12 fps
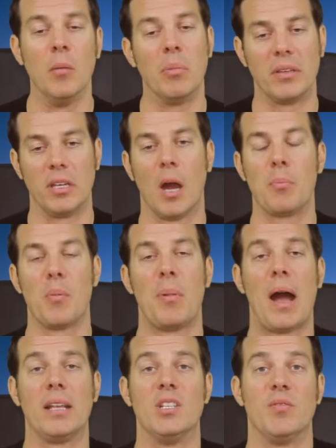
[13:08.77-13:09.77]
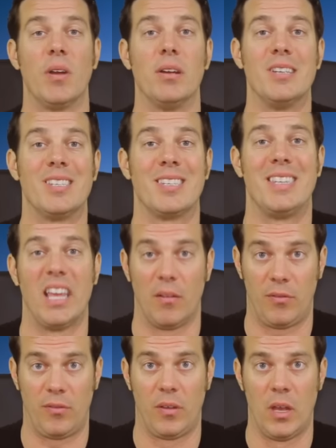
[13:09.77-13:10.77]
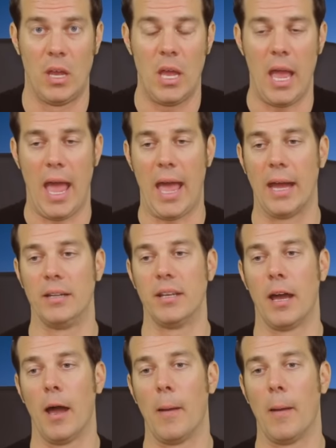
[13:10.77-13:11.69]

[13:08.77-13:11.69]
but the upper body is very stiff. And